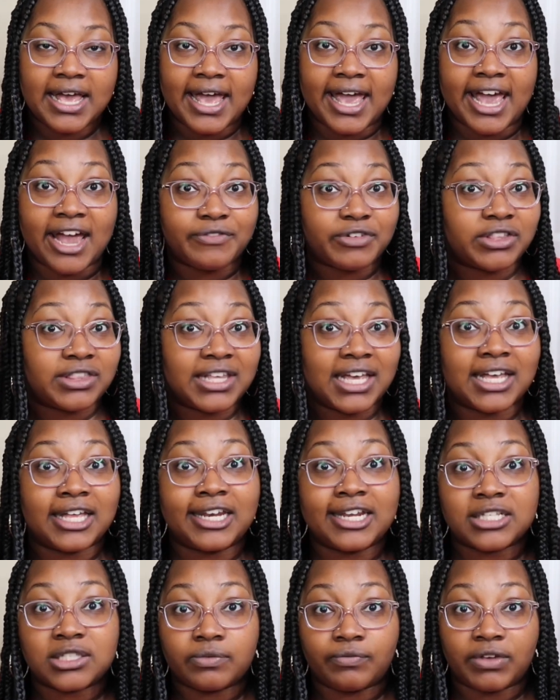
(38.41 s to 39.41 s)
Everything in
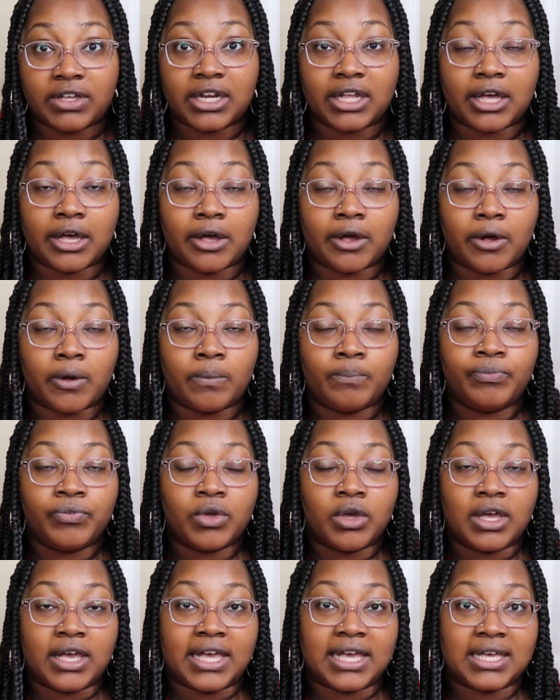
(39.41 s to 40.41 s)
this video
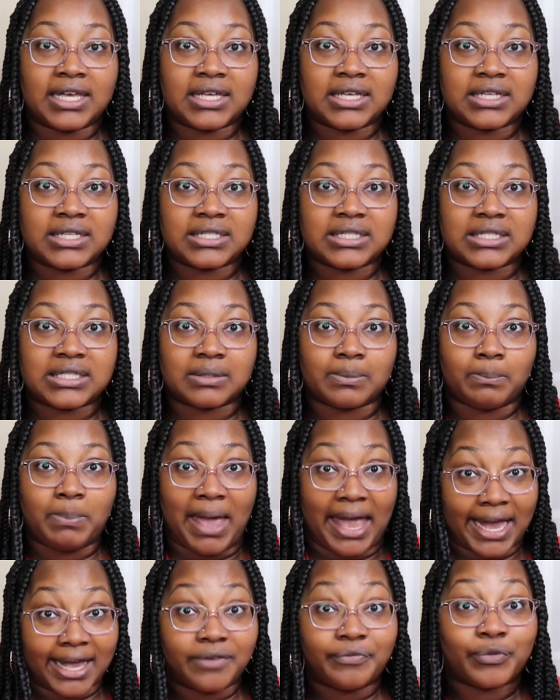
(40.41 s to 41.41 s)
is
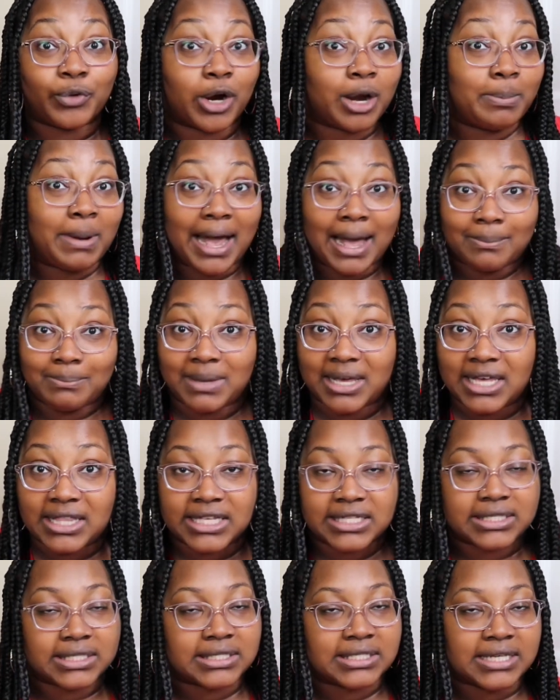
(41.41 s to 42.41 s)
paid for by me.
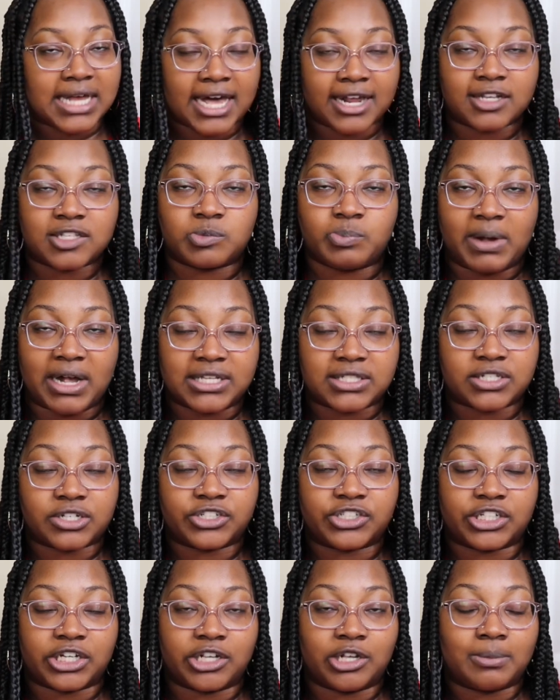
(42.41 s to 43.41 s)
This is not a
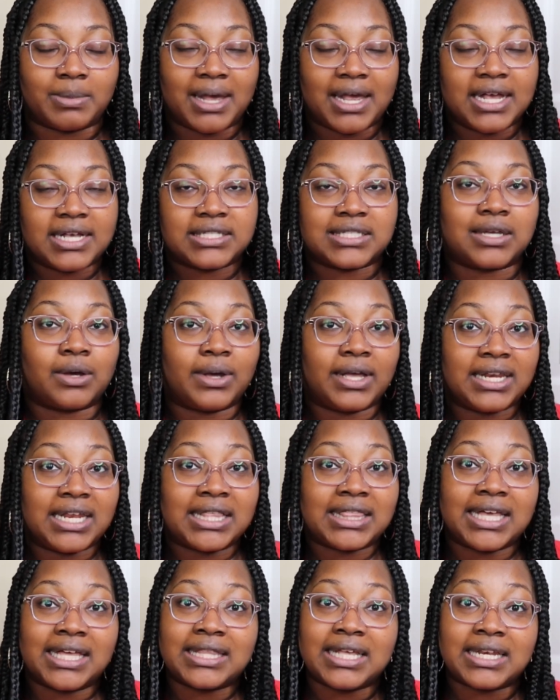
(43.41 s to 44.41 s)
sponsorship. So
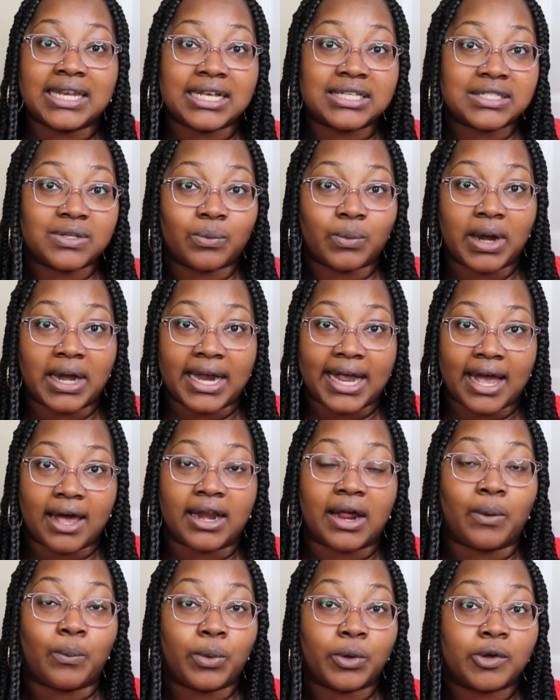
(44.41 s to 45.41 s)
anything that doesn't work out,
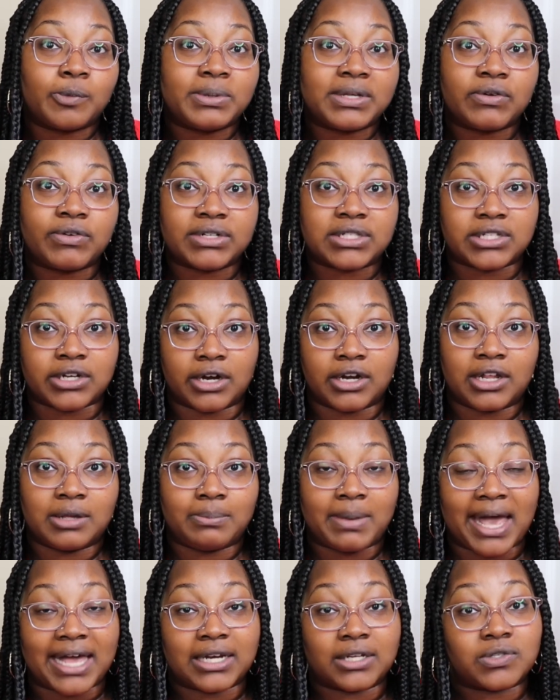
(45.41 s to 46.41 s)
I will be returning
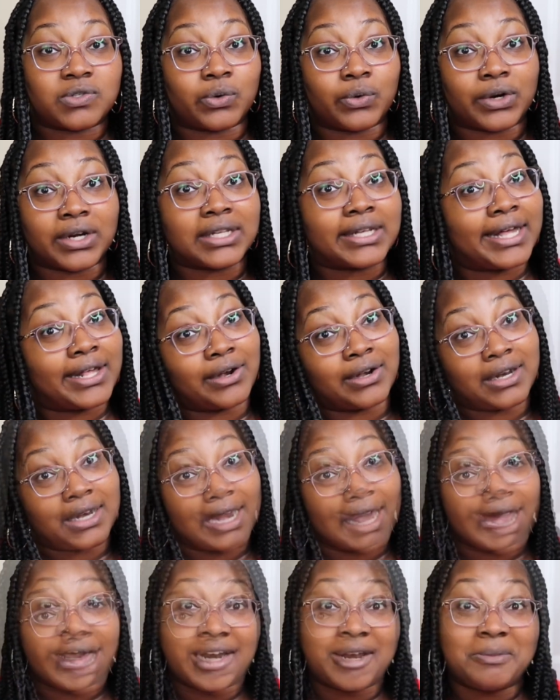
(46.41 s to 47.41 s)
back to Torrid later tonight.
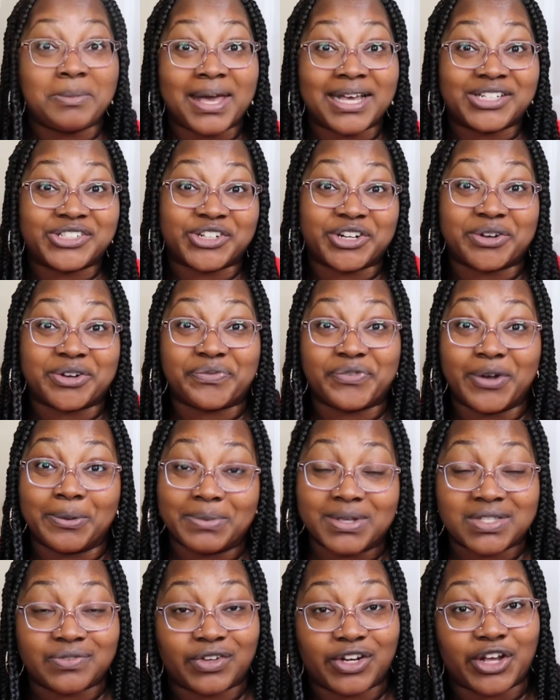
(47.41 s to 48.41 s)
I wanted to make sure to film
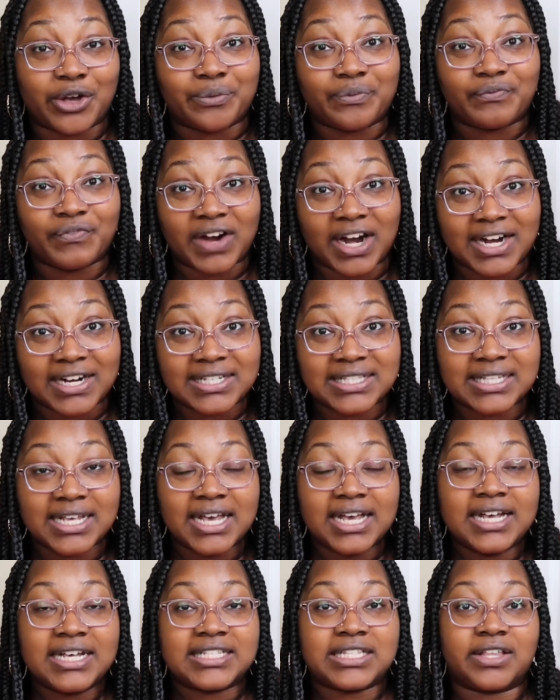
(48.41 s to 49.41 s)
this video first
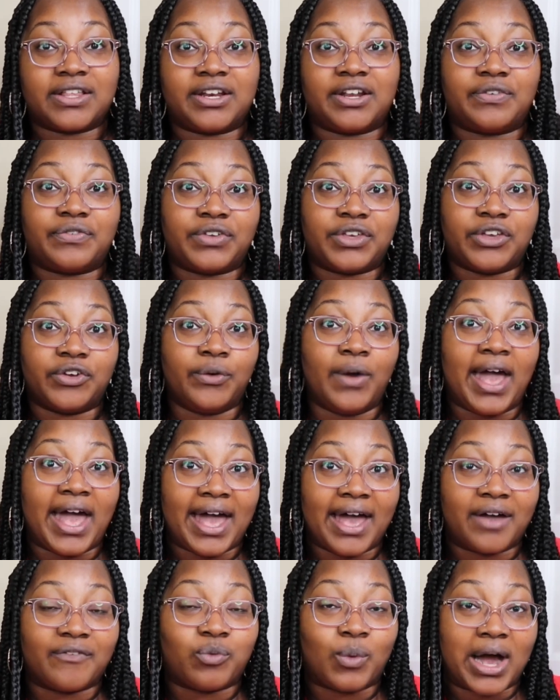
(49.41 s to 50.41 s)
so that if you
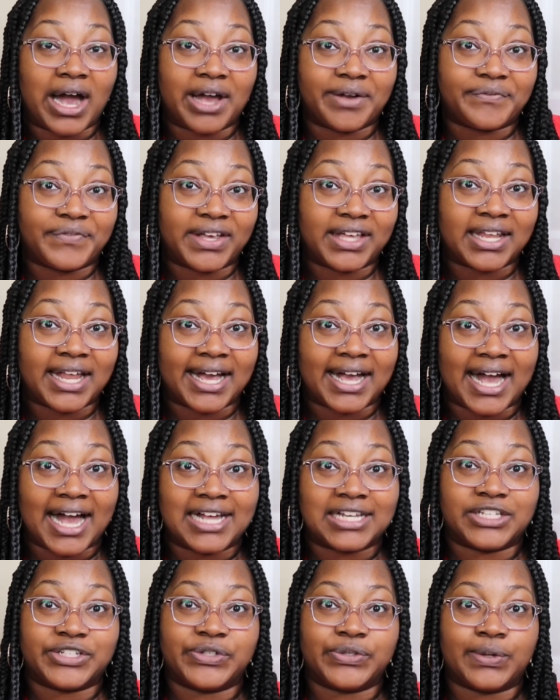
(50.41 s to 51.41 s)
have wide feet like
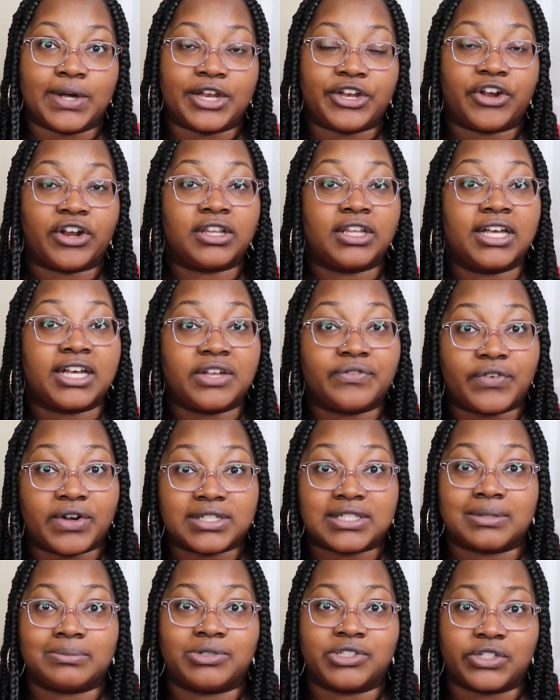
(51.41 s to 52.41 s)
I do and you're looking for
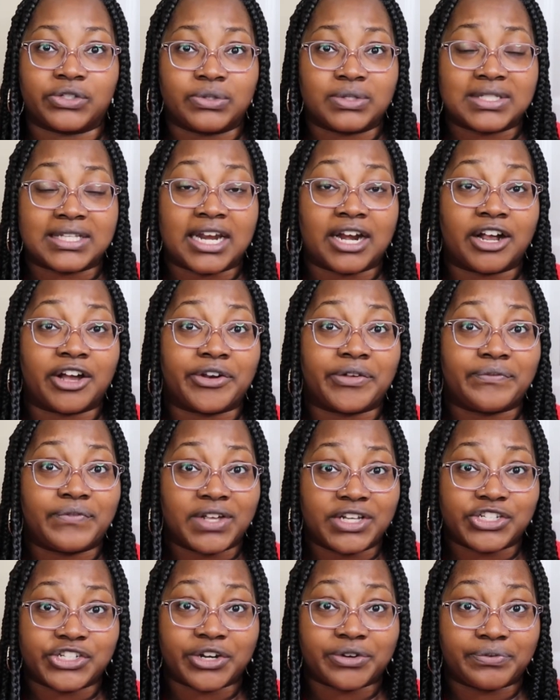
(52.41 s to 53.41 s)
some shoes that are gonna
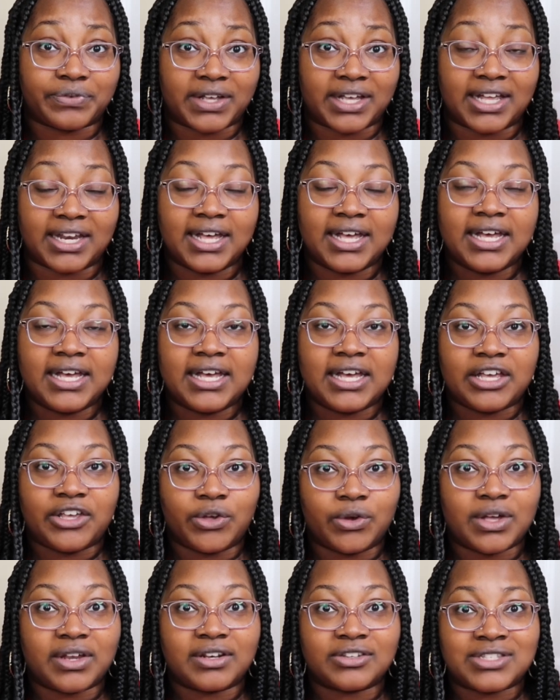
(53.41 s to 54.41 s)
fit your feet,
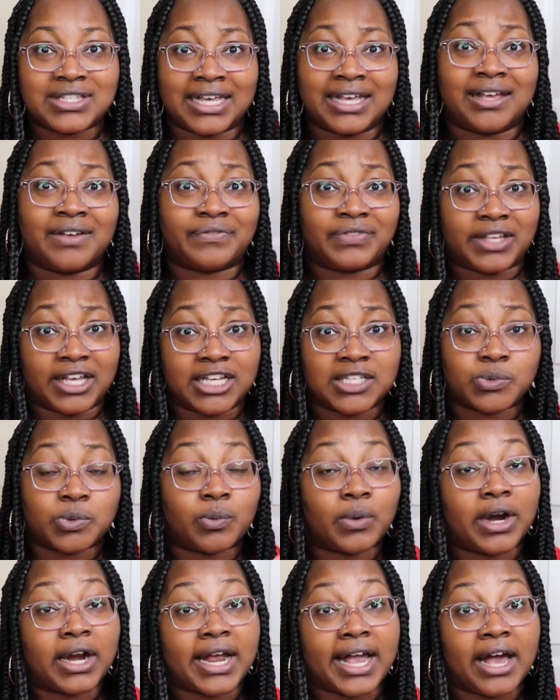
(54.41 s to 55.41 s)
you can see if these will
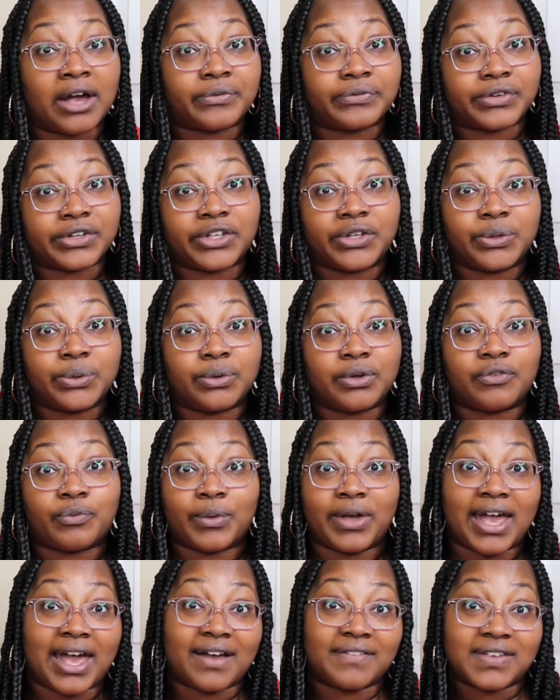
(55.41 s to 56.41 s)
work out for you if
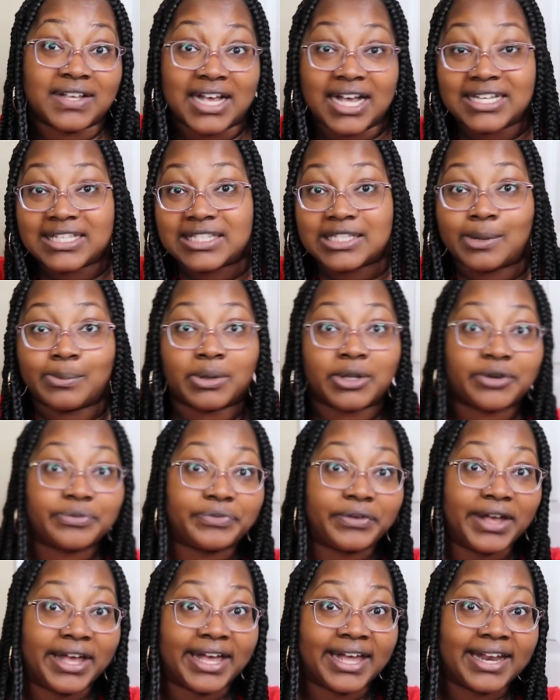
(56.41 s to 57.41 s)
we have a similar
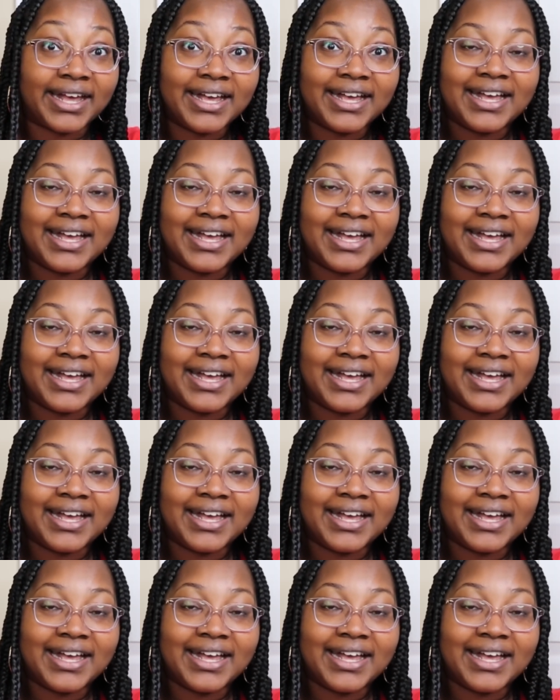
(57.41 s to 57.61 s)
foot.